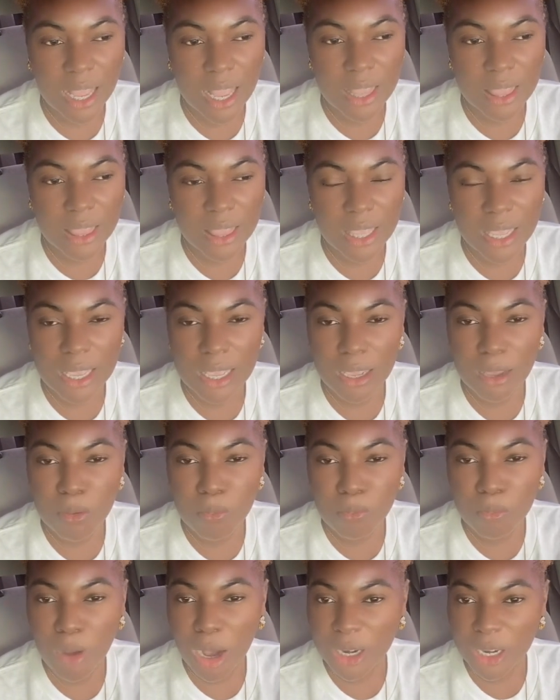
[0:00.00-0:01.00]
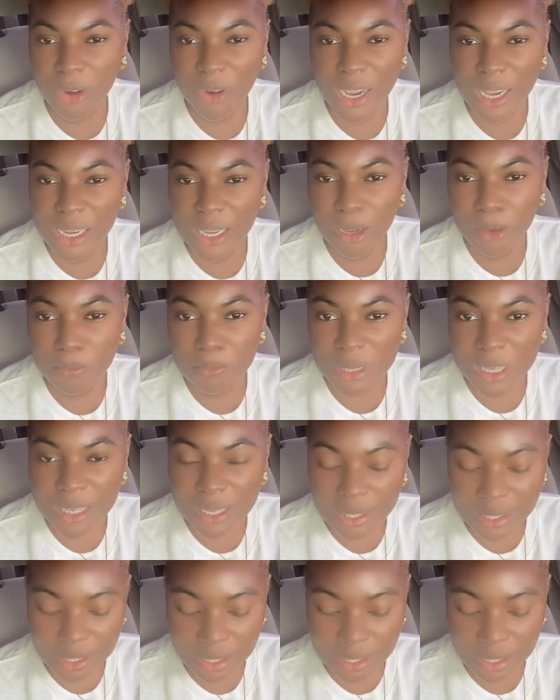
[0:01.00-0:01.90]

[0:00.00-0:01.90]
I think, moderately obese.